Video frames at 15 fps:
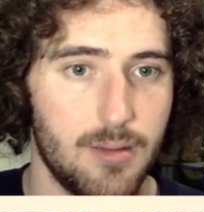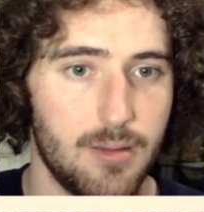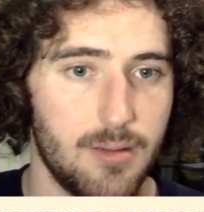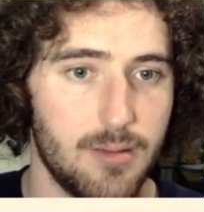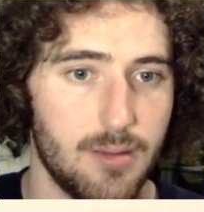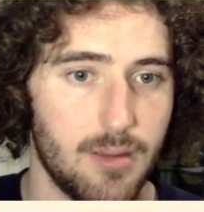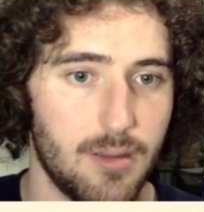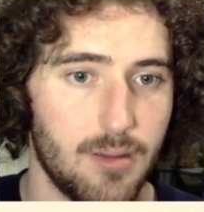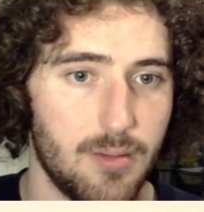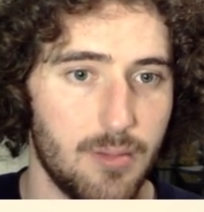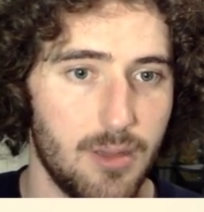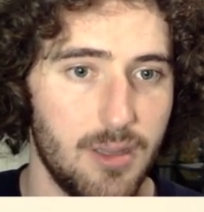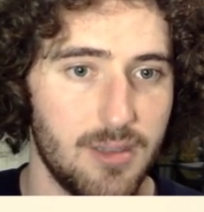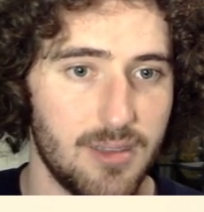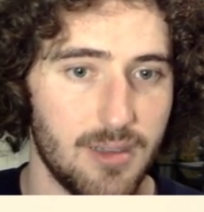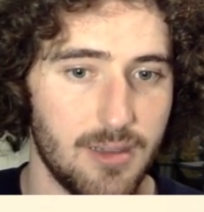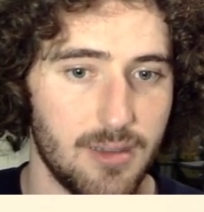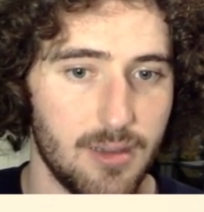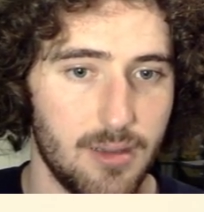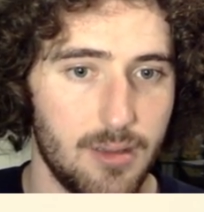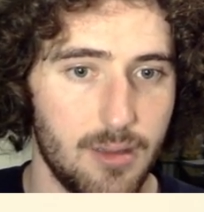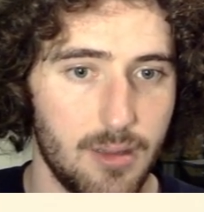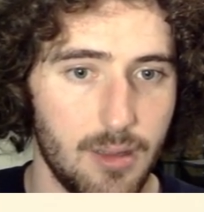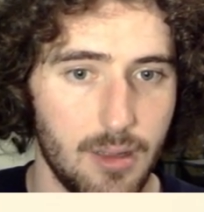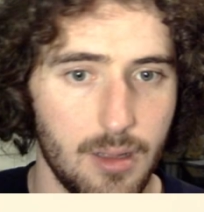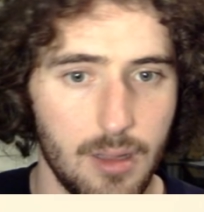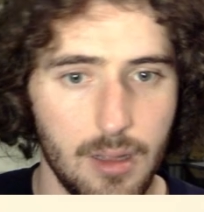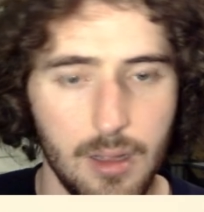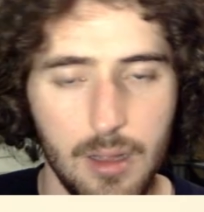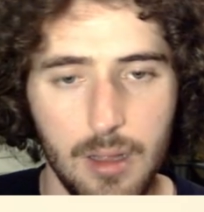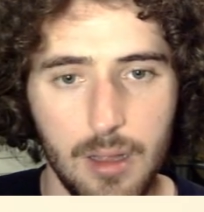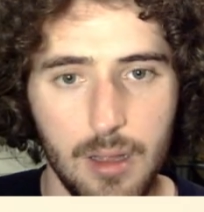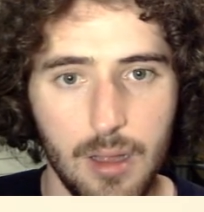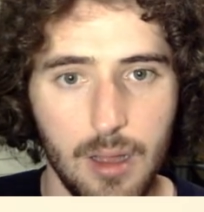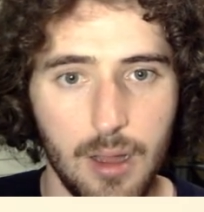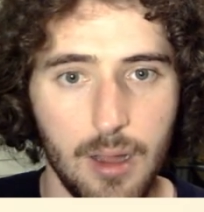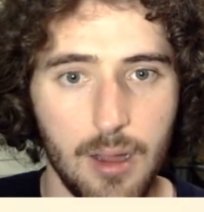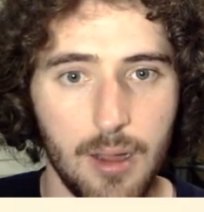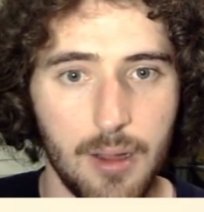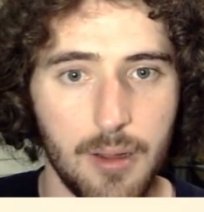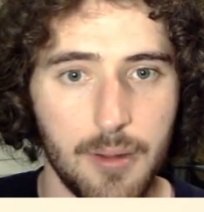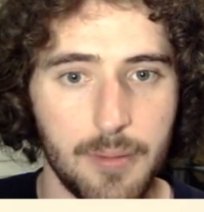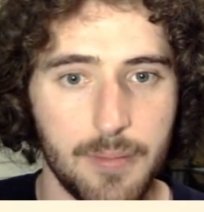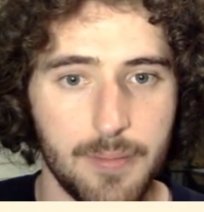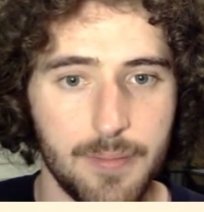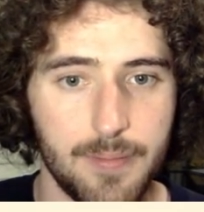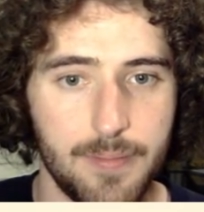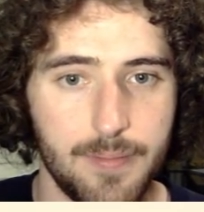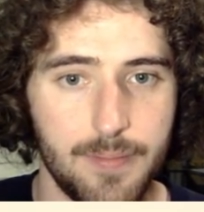So, but he sees it. Now